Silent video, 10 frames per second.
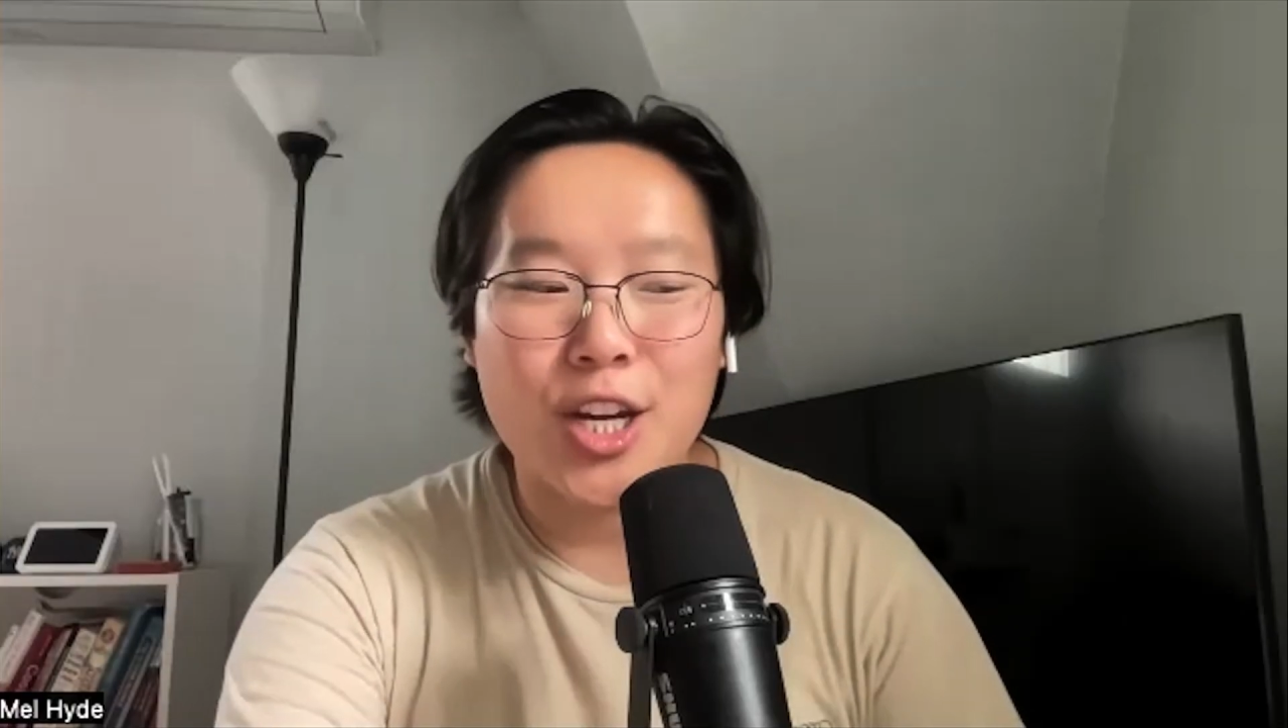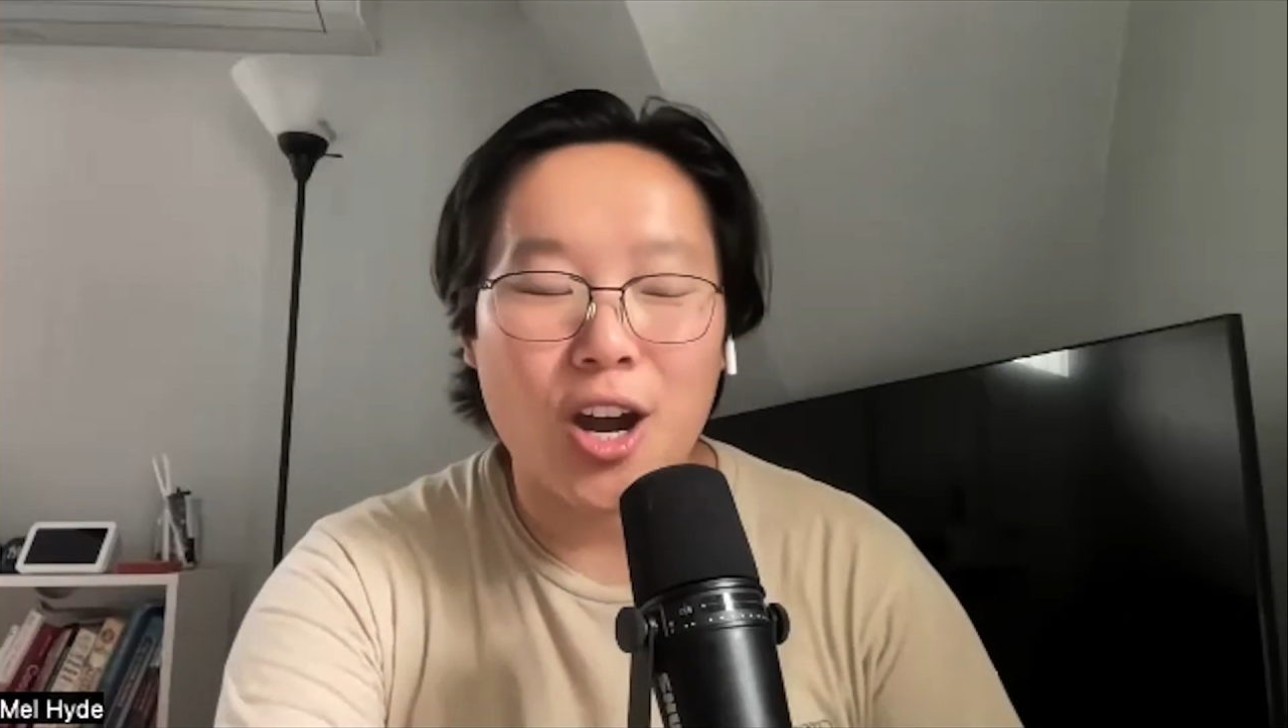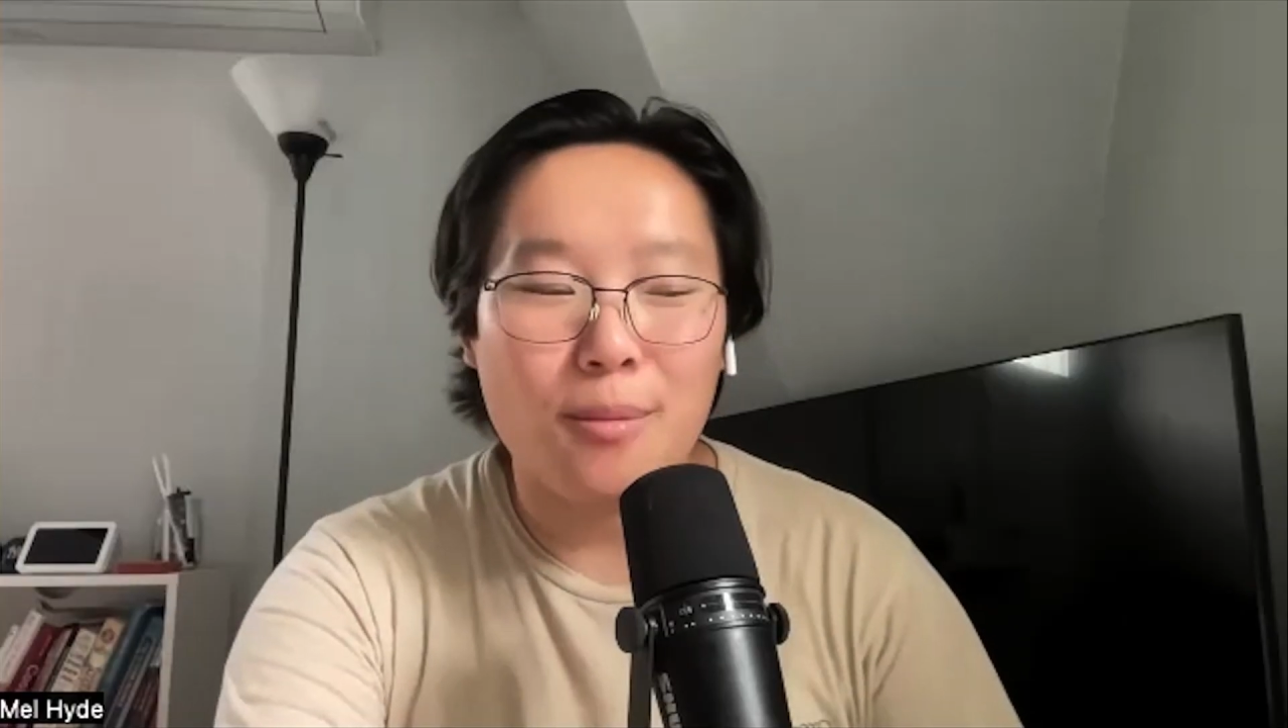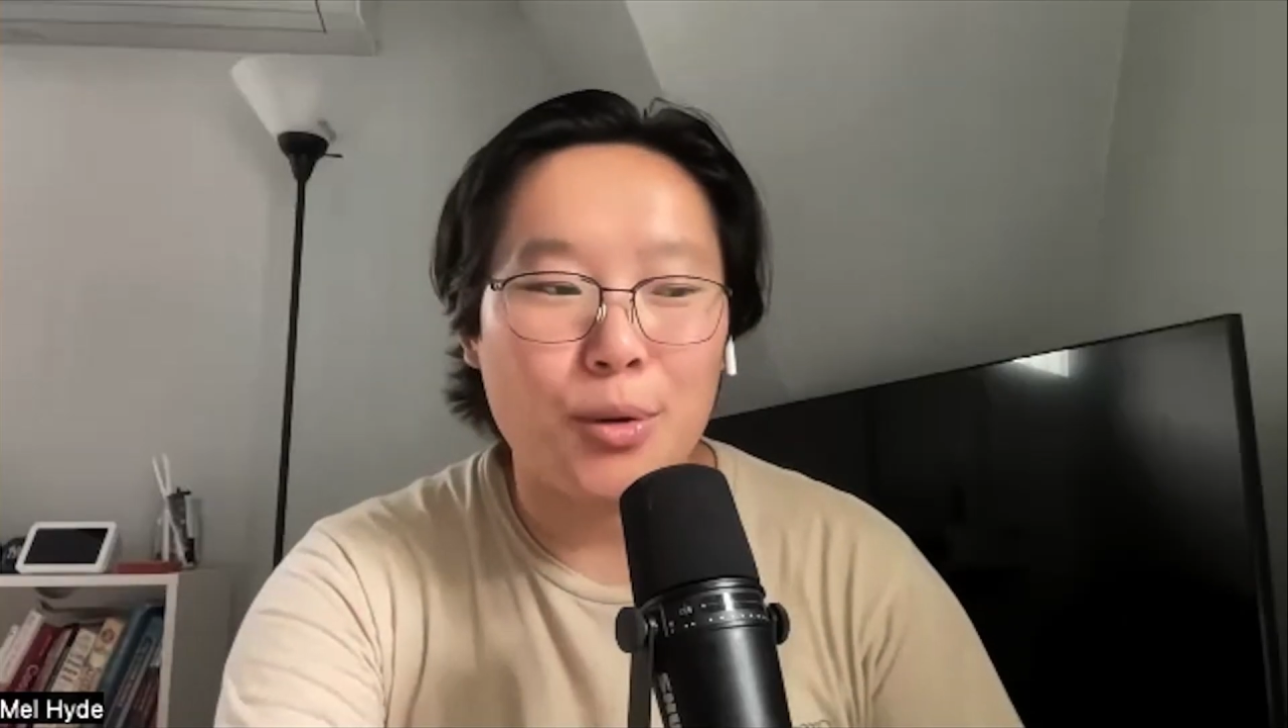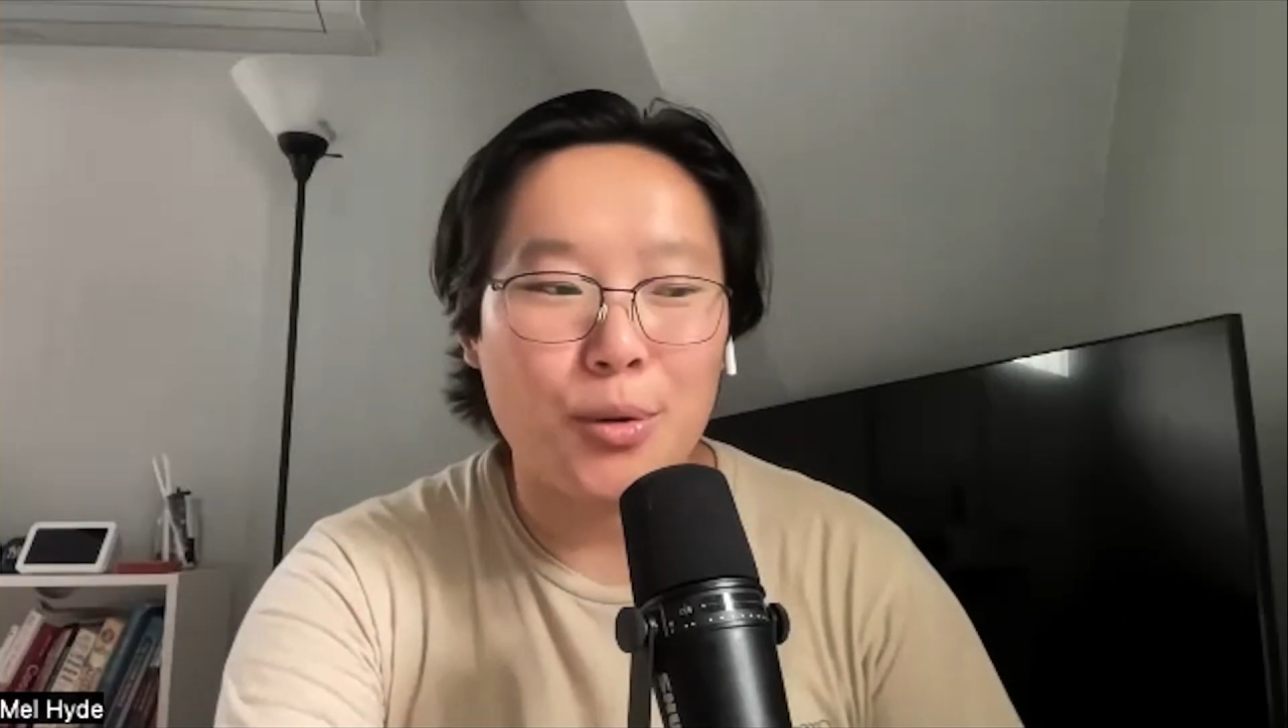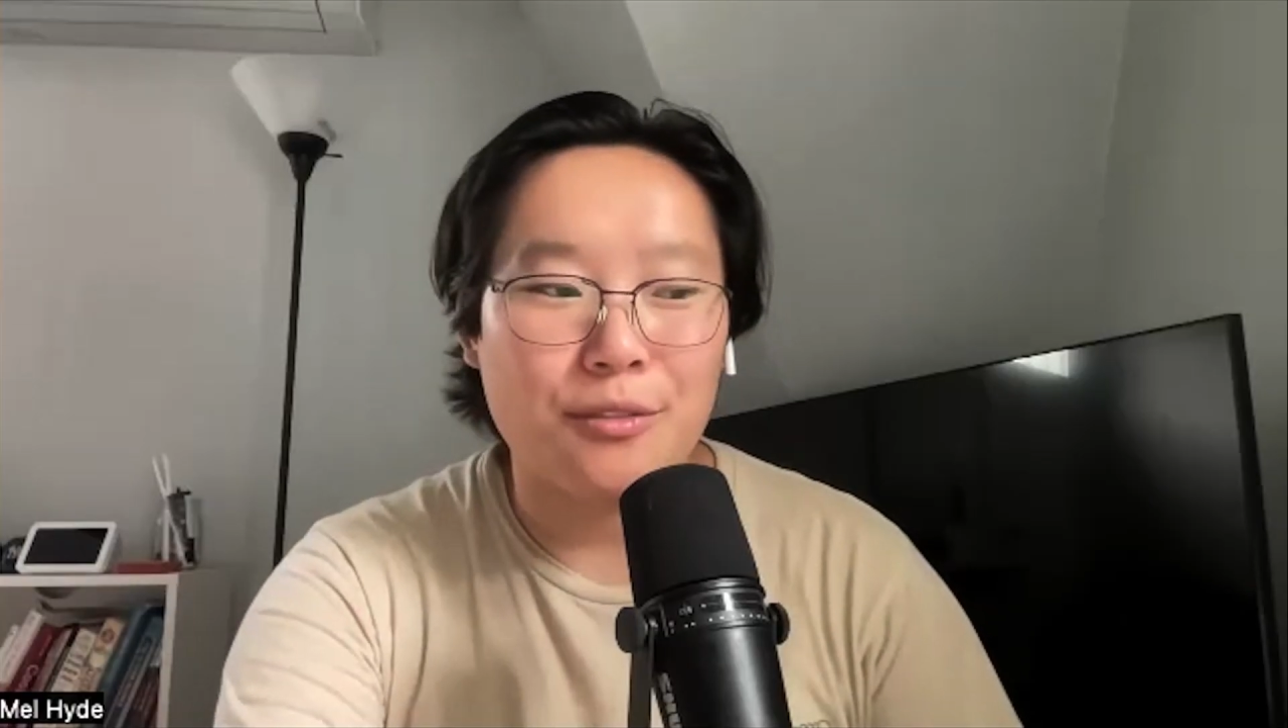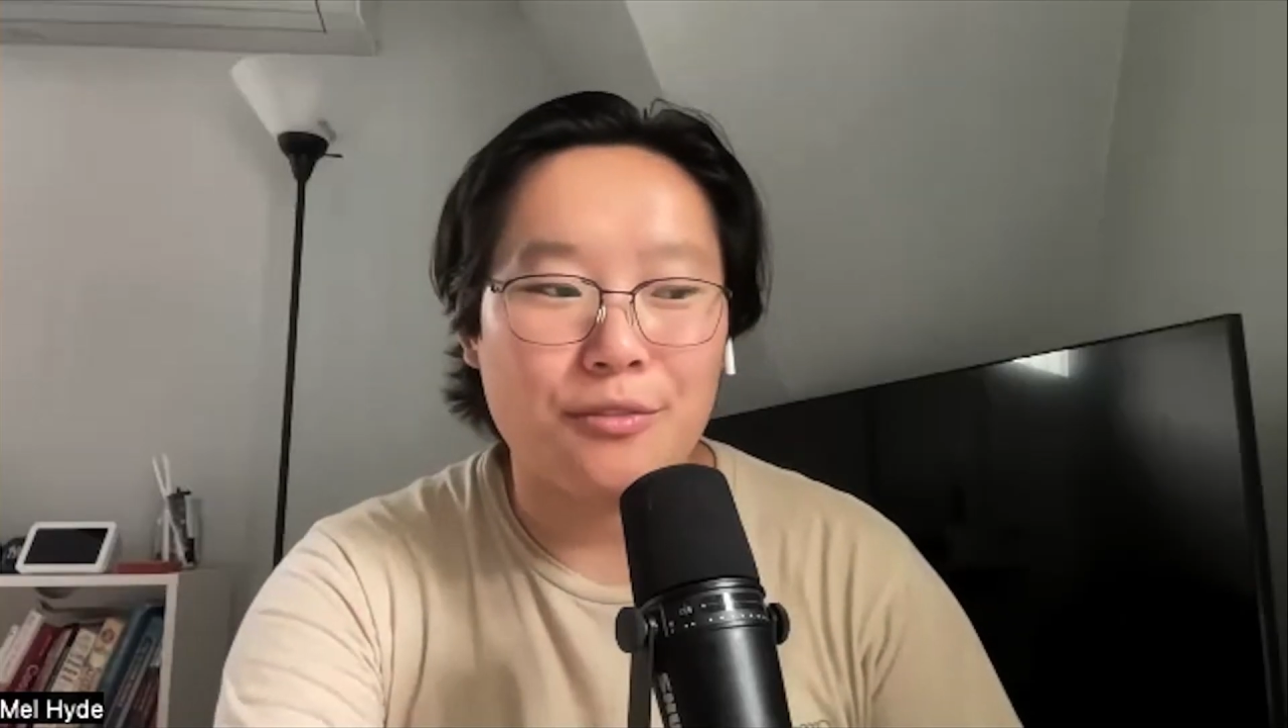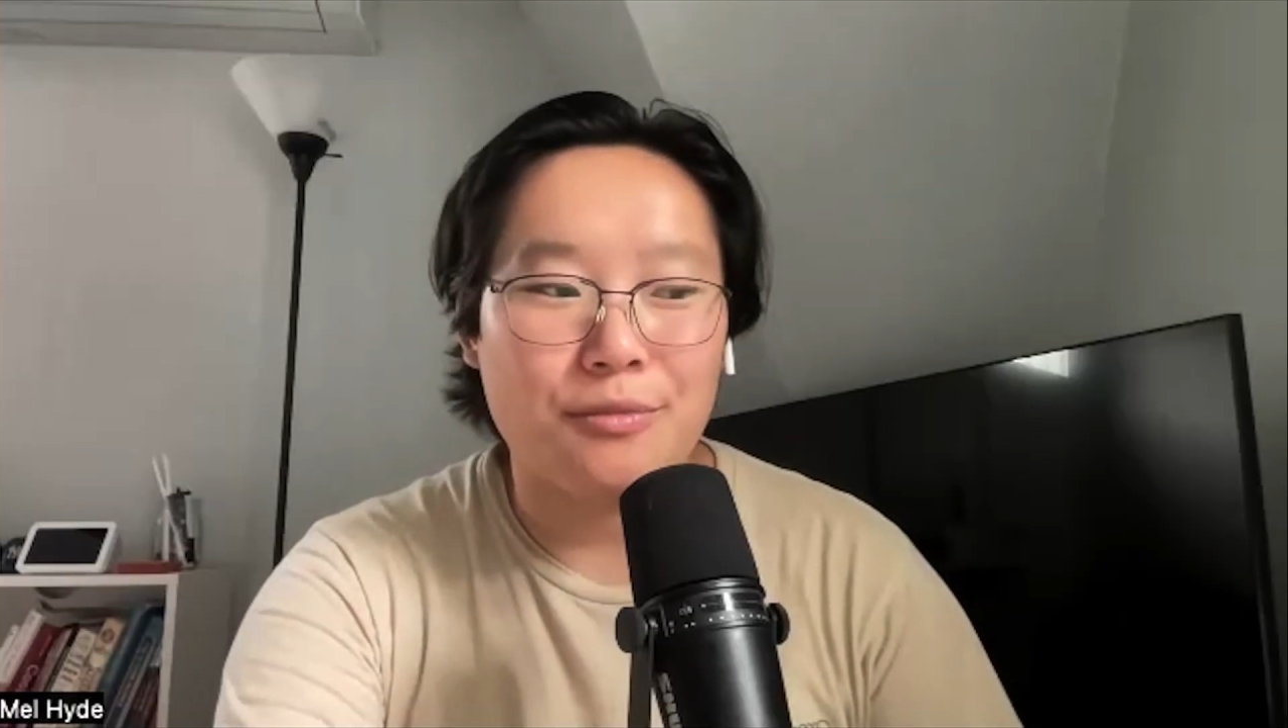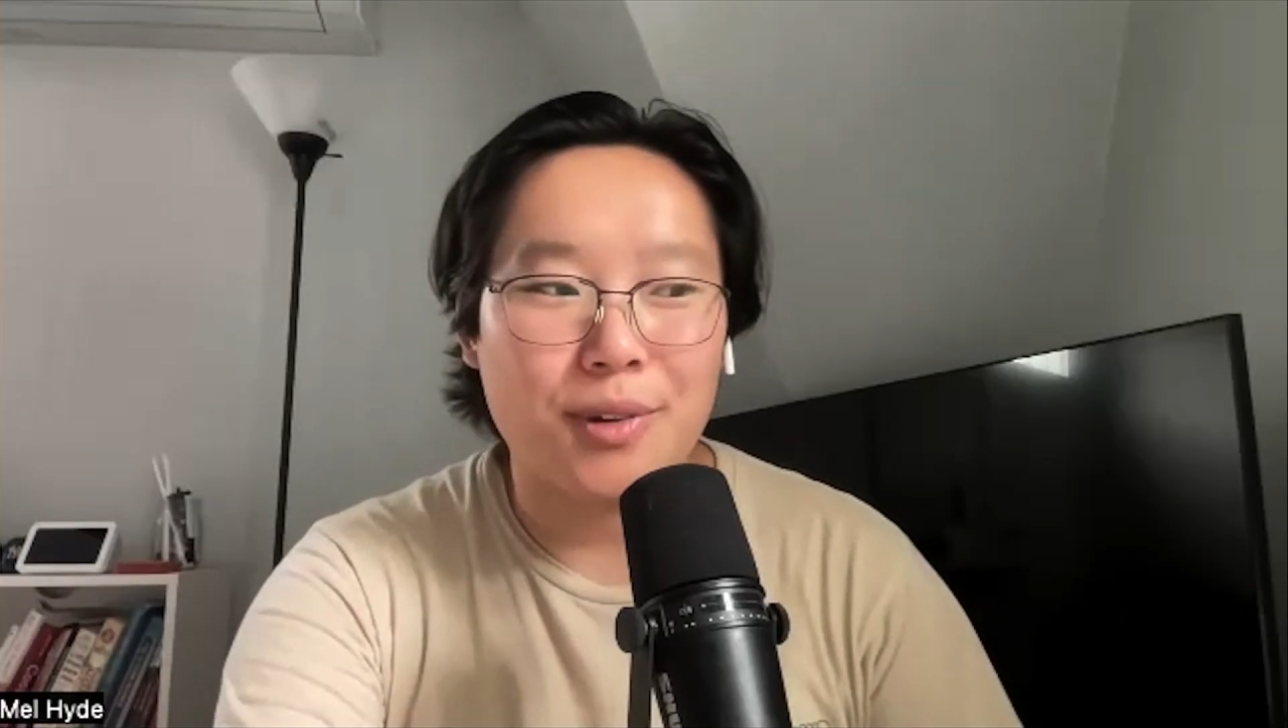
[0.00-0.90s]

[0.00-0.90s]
combo of